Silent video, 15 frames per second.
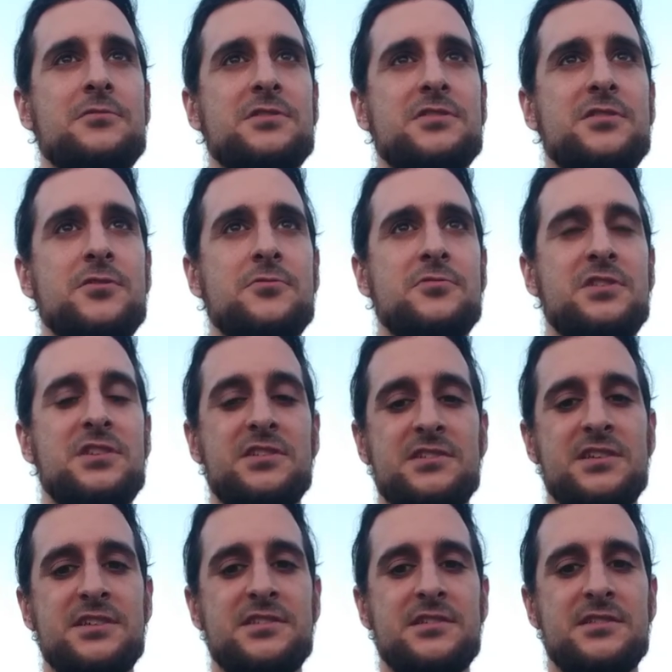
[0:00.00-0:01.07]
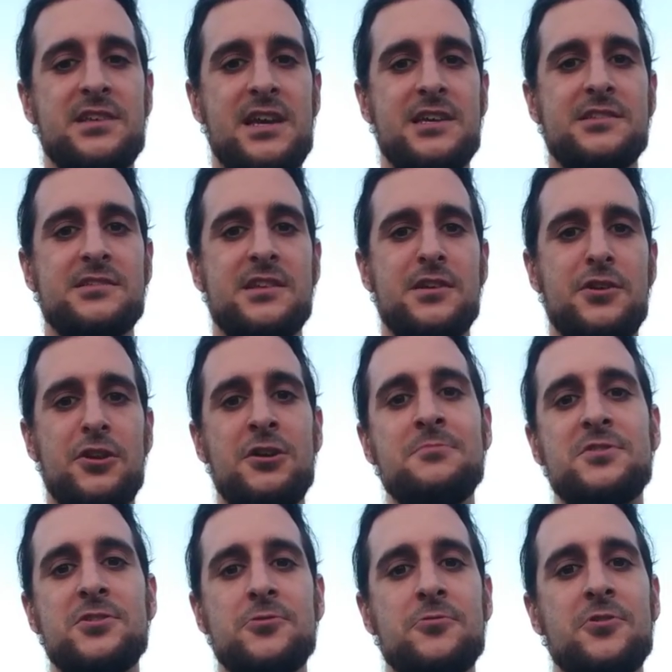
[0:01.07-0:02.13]
was so desensitized and numb
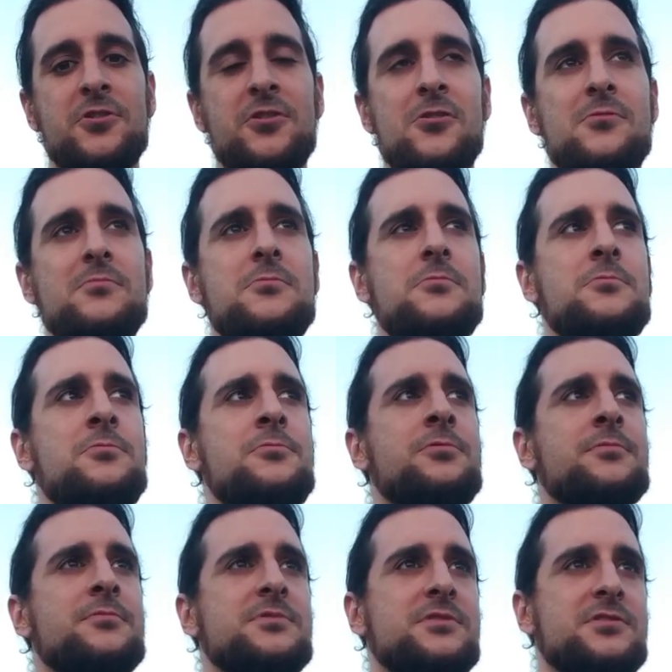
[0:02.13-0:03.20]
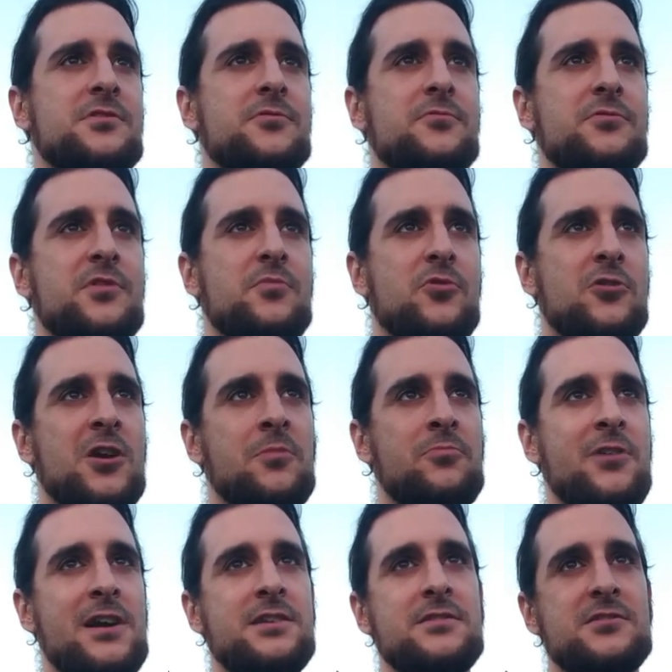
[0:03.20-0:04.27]
to it all. So the more I
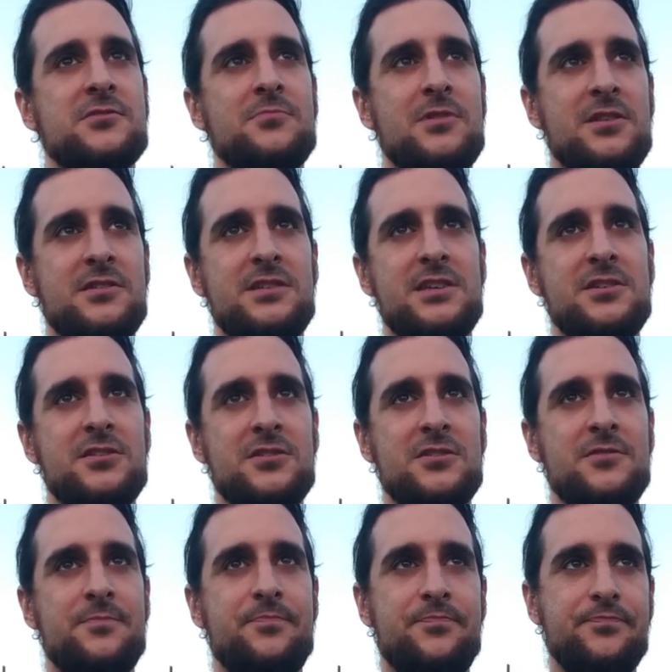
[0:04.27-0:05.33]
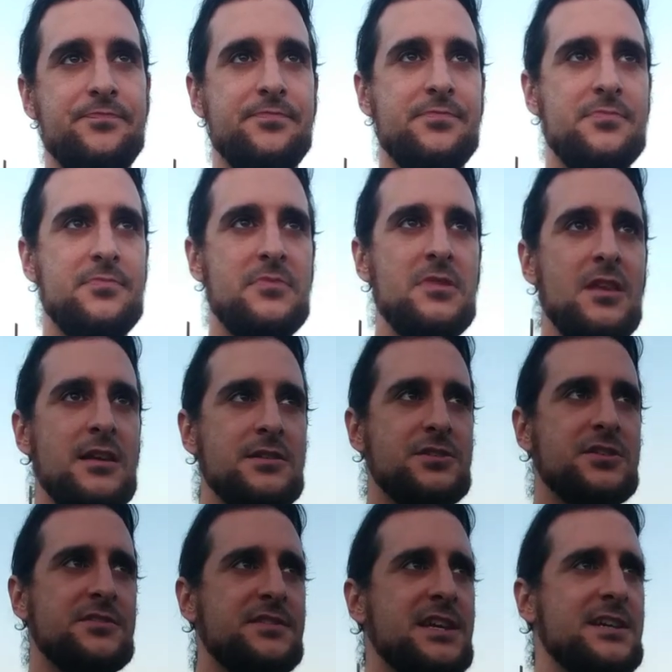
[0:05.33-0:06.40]
practiced meditation,
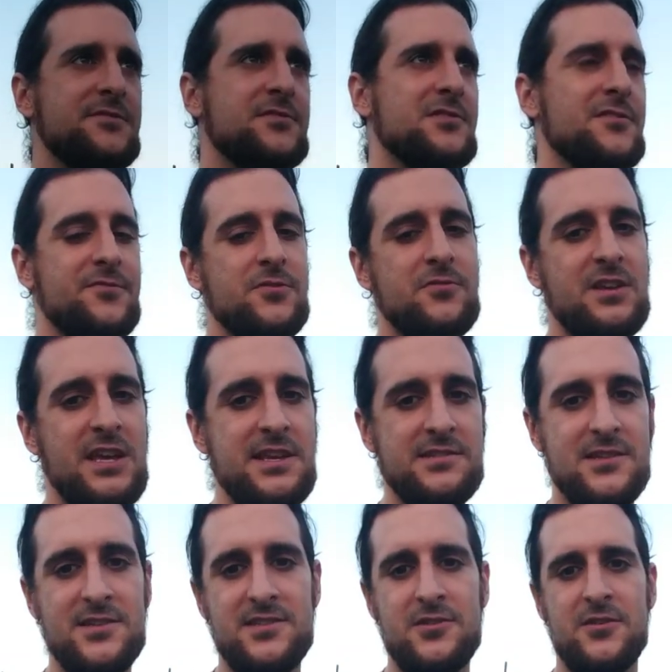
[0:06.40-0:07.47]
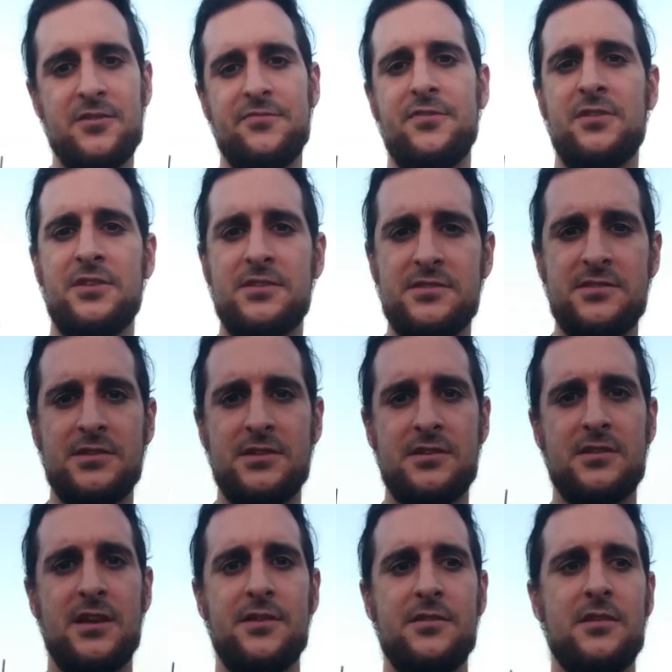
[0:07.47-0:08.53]
just after a few days I started feeling sick.
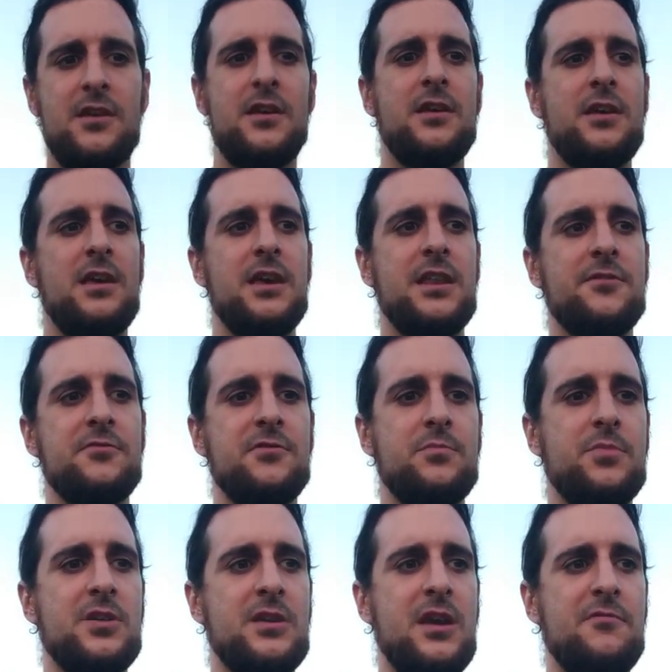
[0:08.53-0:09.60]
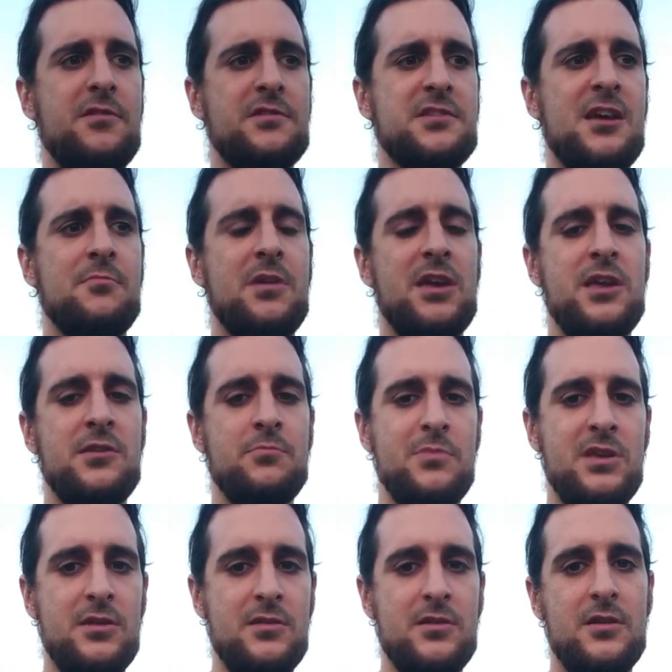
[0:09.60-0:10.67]
And it would be every time I ate
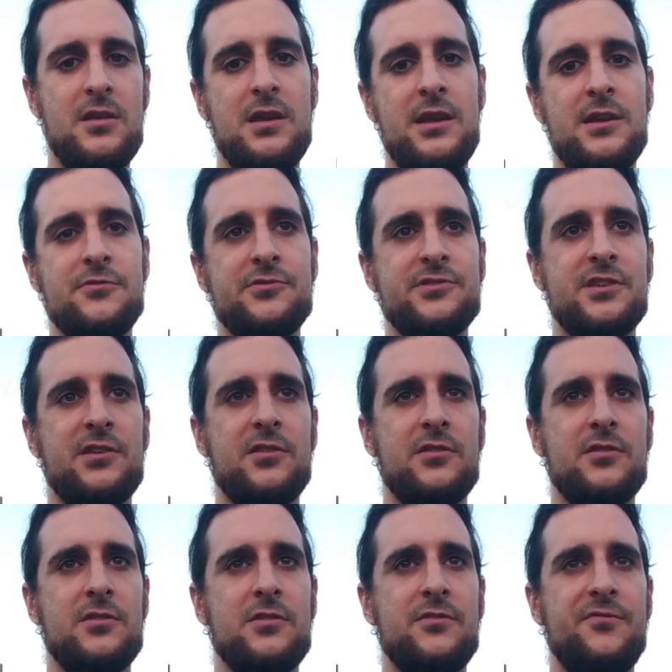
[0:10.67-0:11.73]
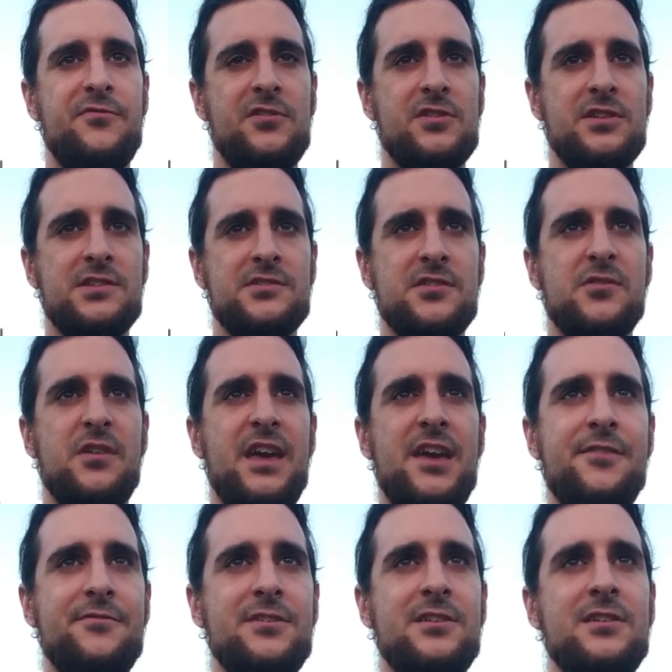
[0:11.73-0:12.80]
meat. And I was like feeling so
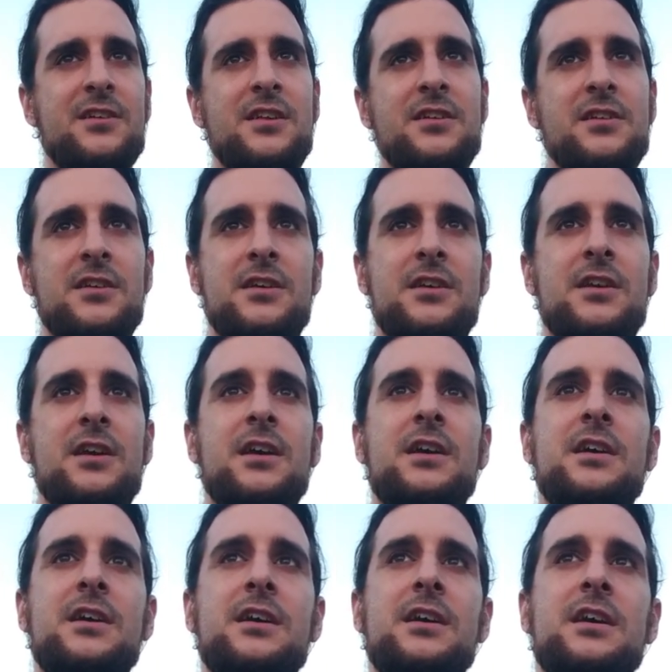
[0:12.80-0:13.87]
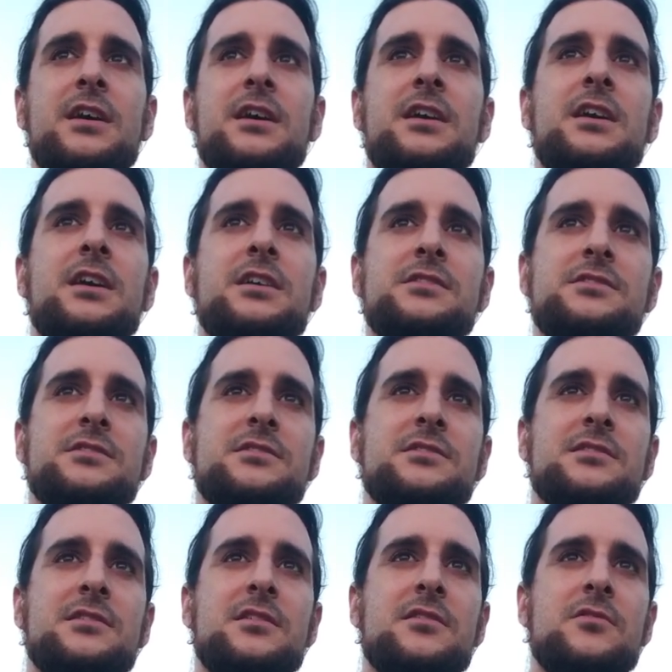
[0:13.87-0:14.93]
heavy and just